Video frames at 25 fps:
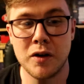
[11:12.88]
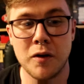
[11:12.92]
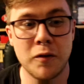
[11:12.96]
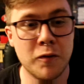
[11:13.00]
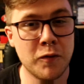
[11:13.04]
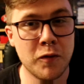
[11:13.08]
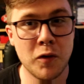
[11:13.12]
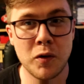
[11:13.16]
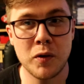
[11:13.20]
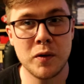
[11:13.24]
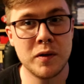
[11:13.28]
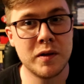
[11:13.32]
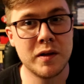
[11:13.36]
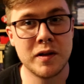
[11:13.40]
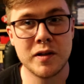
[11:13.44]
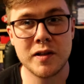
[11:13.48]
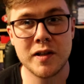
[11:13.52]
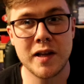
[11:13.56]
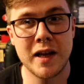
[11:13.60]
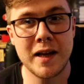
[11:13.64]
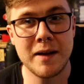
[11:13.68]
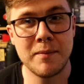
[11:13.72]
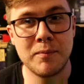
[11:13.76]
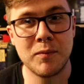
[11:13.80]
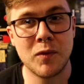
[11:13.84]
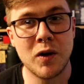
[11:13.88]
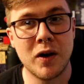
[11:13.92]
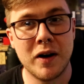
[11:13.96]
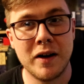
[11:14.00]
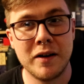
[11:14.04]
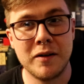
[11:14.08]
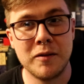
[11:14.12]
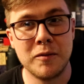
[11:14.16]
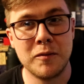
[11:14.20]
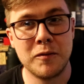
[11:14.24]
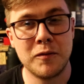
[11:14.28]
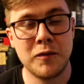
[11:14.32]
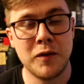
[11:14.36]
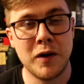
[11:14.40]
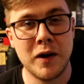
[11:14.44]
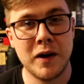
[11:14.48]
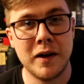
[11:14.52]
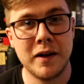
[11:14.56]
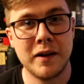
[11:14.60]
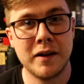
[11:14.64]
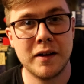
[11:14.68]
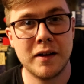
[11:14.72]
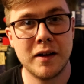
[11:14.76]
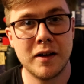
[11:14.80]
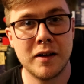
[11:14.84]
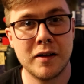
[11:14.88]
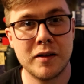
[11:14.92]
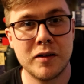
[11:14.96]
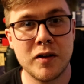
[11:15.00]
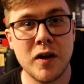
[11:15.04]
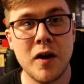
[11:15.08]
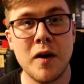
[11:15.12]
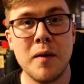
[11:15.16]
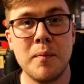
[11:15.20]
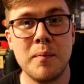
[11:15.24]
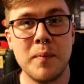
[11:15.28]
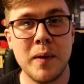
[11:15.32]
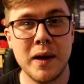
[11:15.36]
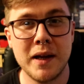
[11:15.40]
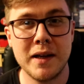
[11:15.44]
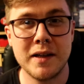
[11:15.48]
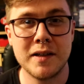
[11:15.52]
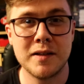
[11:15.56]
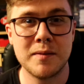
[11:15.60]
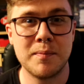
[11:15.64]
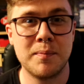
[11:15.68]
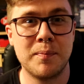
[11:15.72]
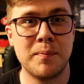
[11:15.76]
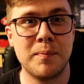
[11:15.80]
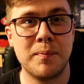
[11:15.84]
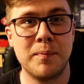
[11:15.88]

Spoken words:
following the same kind of turn-based